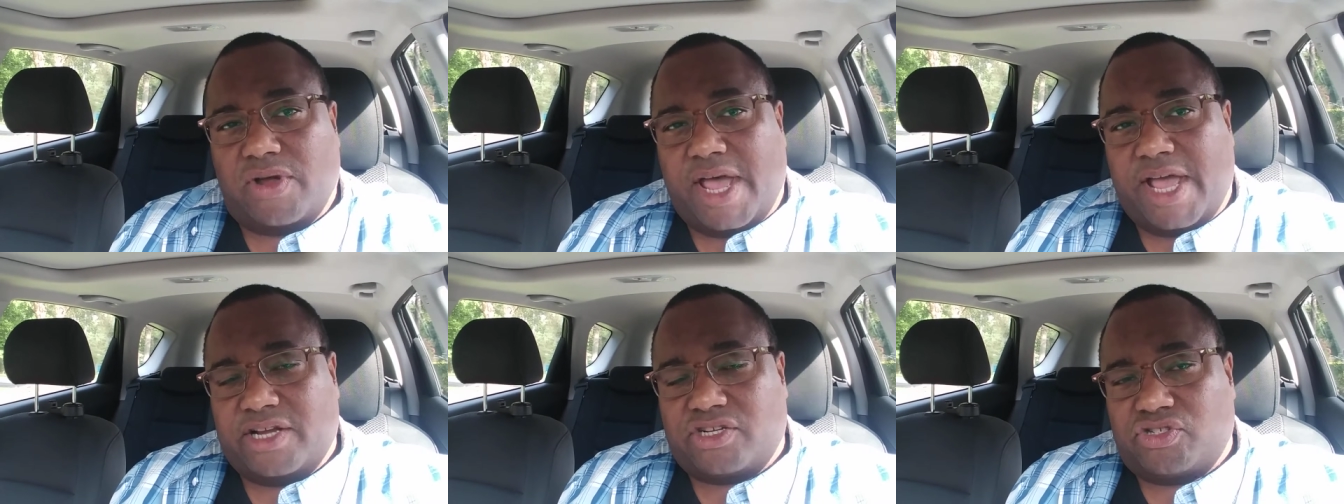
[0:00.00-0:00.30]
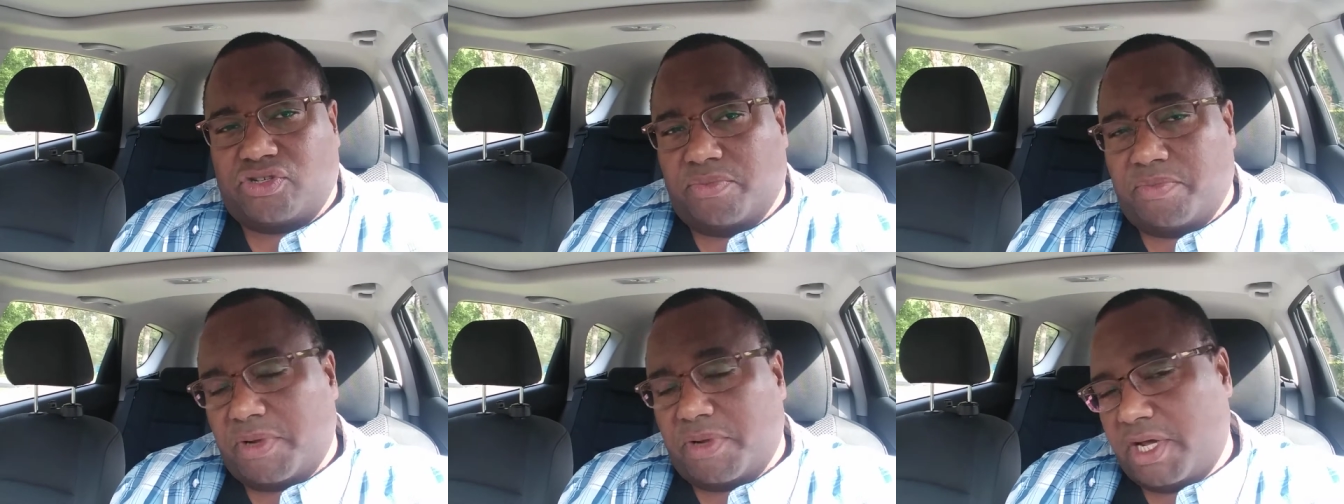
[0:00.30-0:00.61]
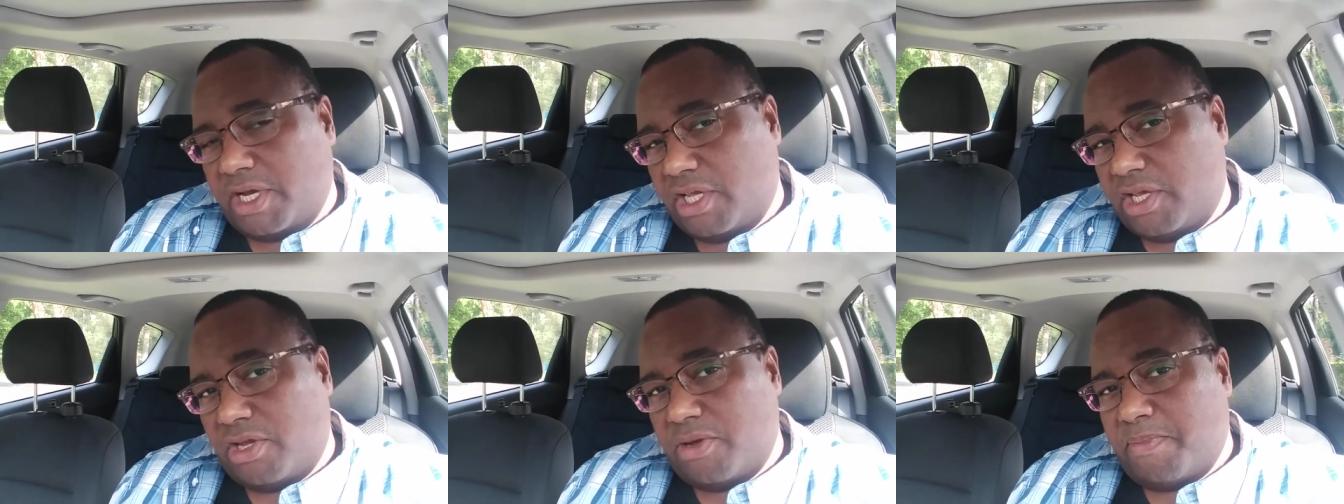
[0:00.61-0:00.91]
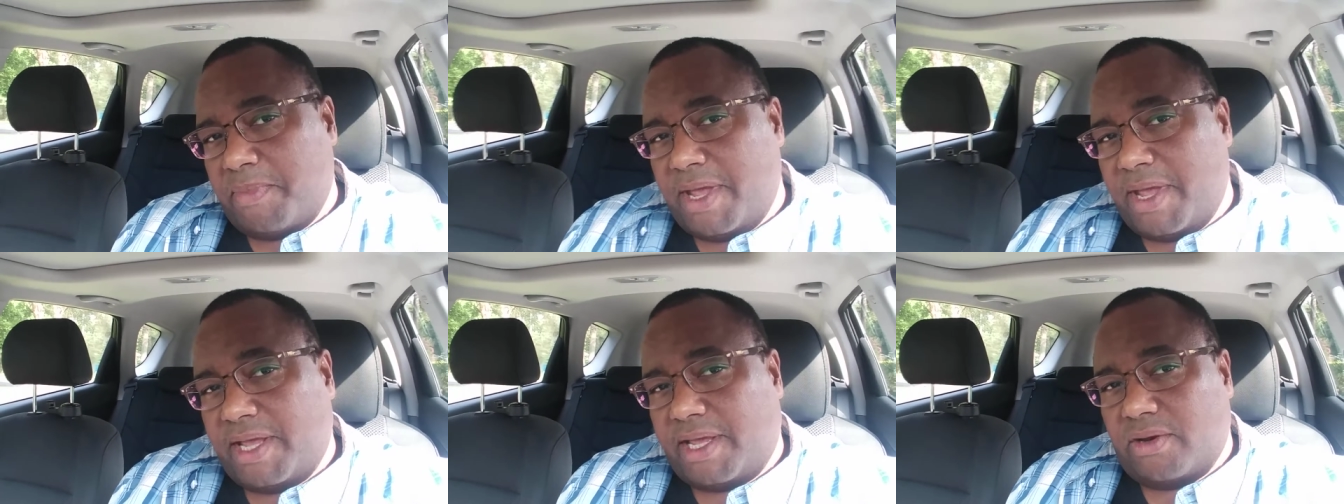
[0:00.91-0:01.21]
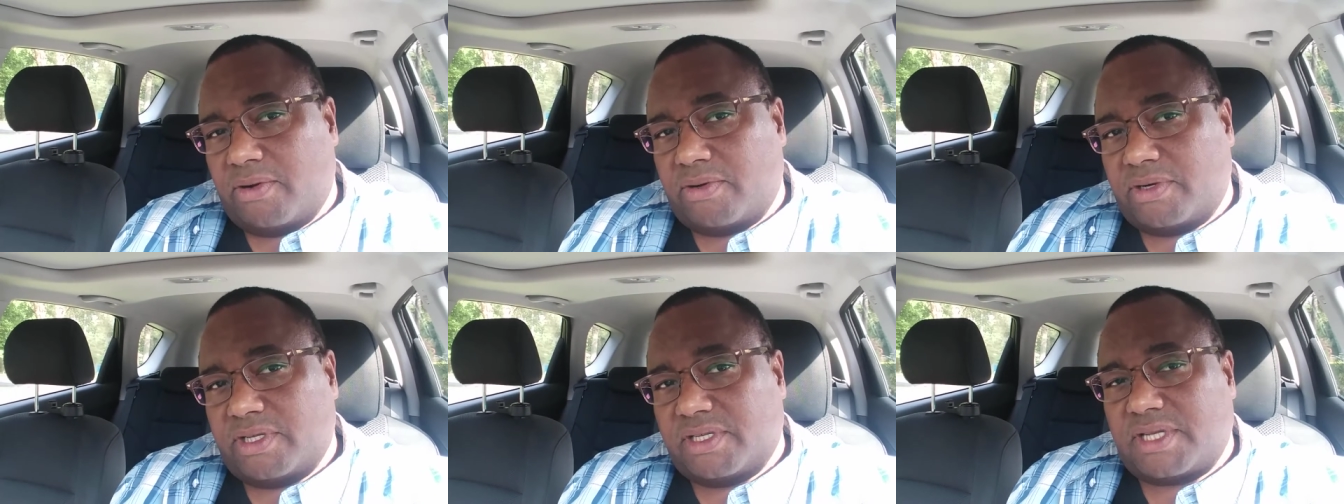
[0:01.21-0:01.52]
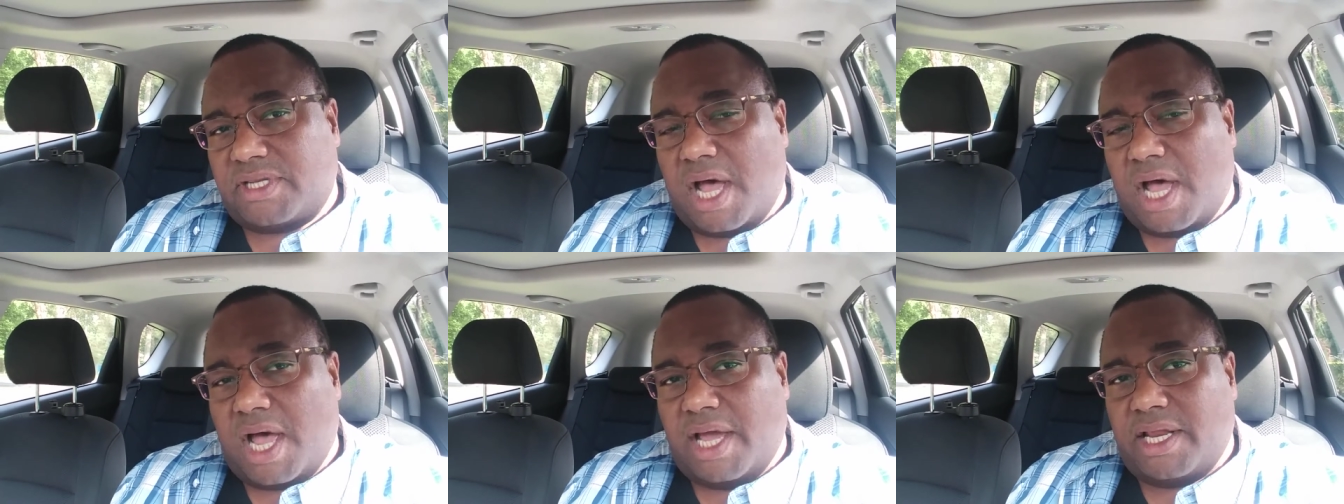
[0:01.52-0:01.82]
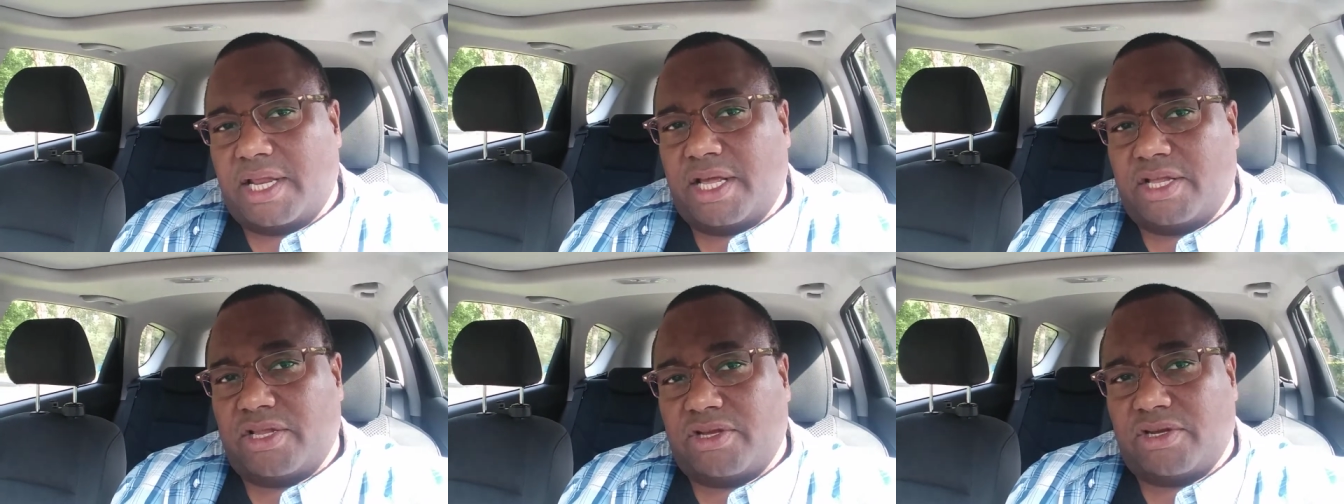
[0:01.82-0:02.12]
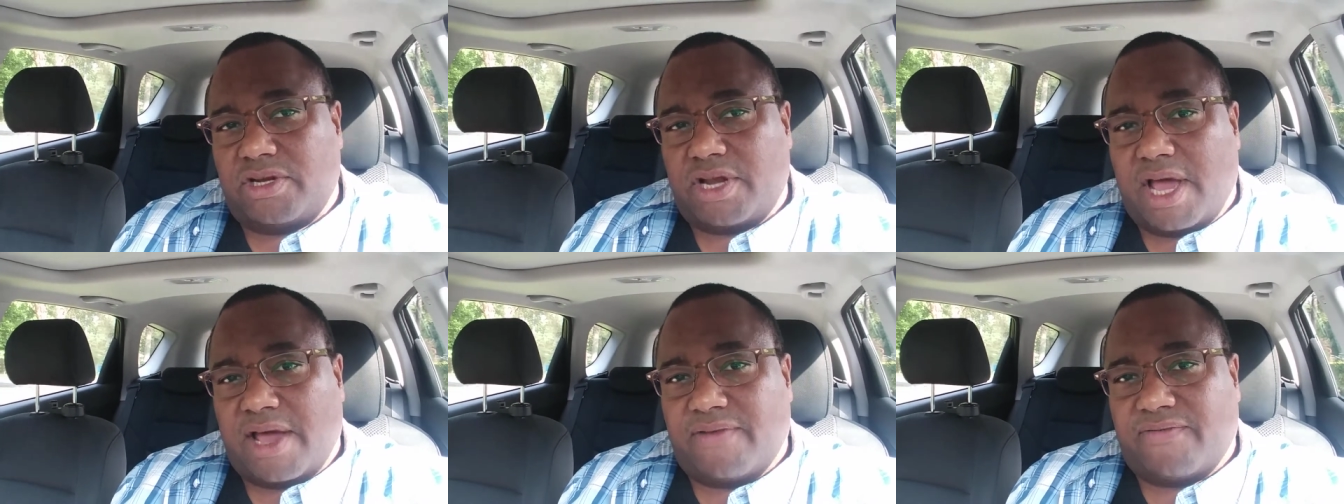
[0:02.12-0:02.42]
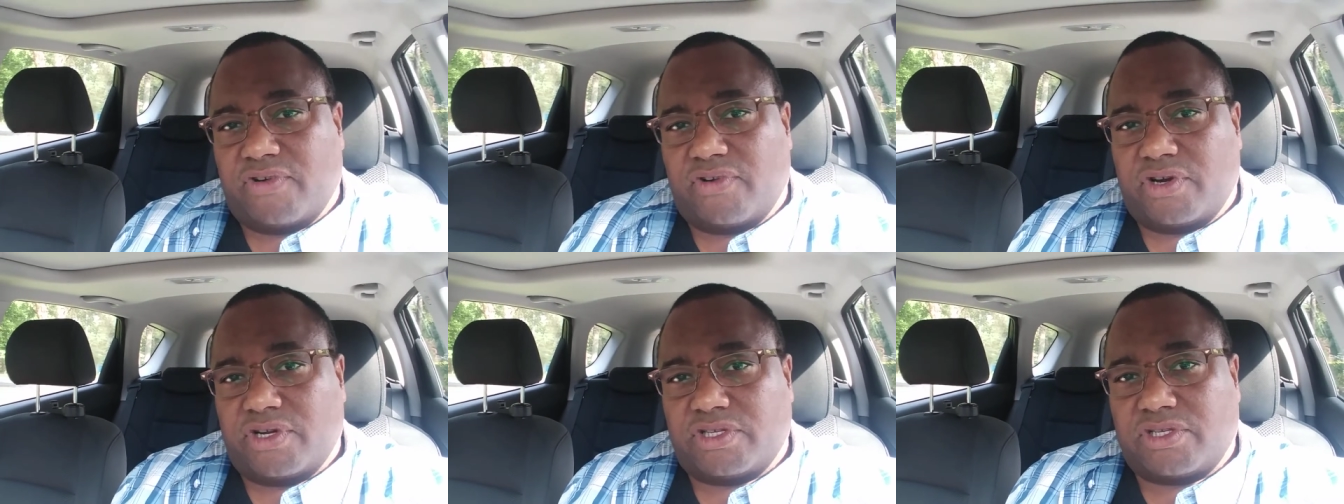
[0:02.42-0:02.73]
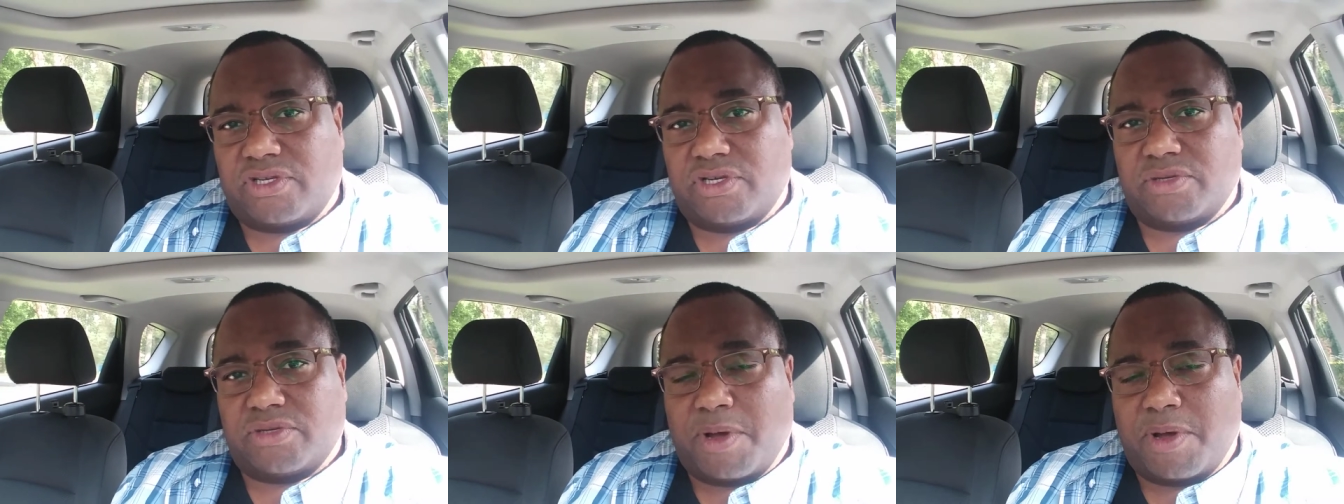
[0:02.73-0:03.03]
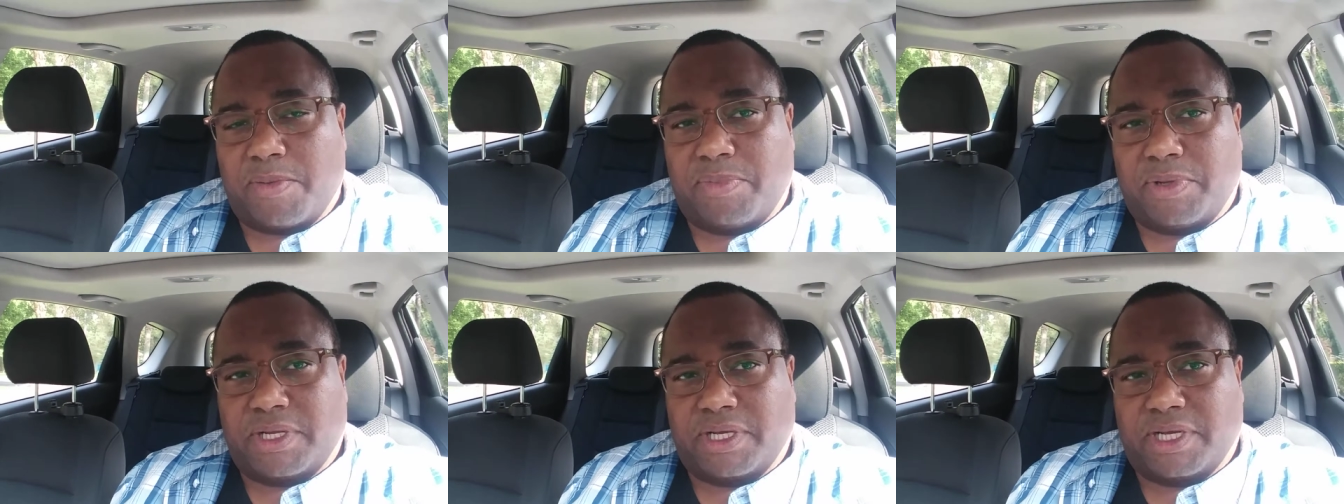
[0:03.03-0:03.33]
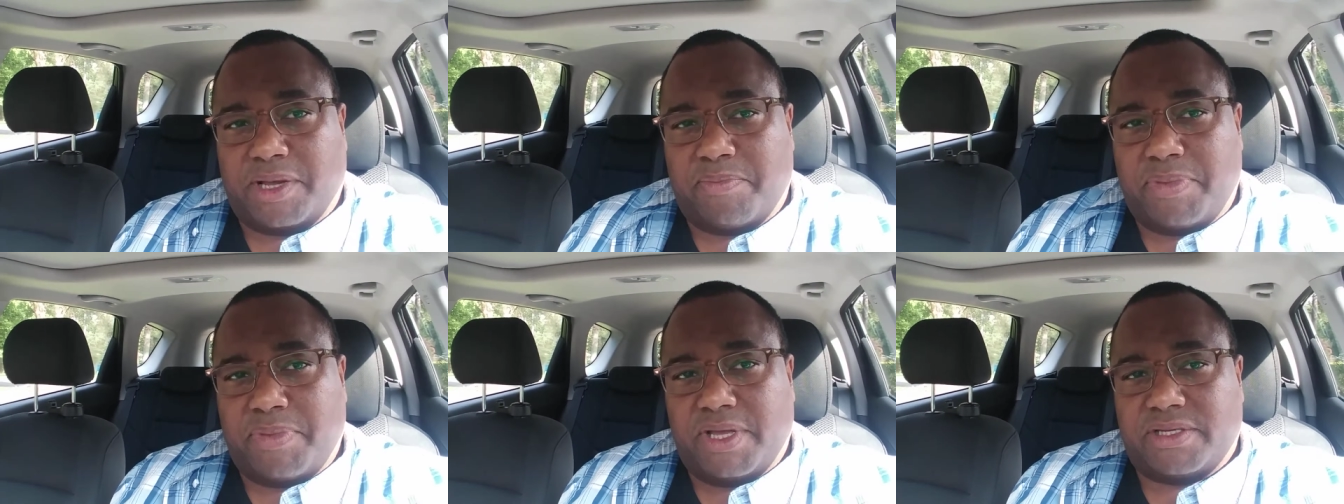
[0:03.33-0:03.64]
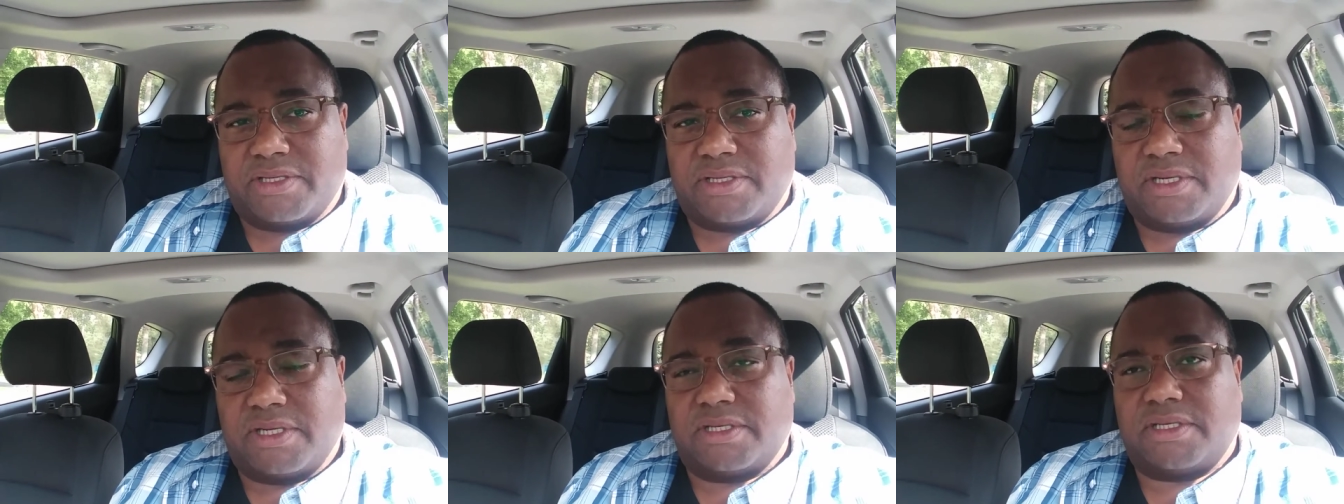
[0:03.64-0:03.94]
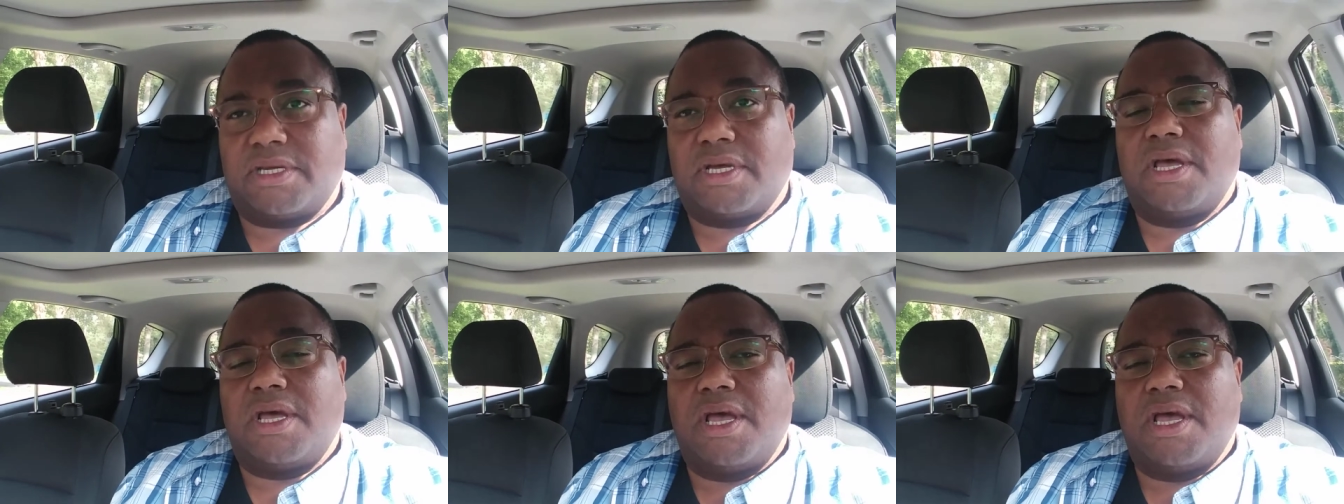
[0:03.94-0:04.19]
extra money you're making on the side and you're not very serious about building a business,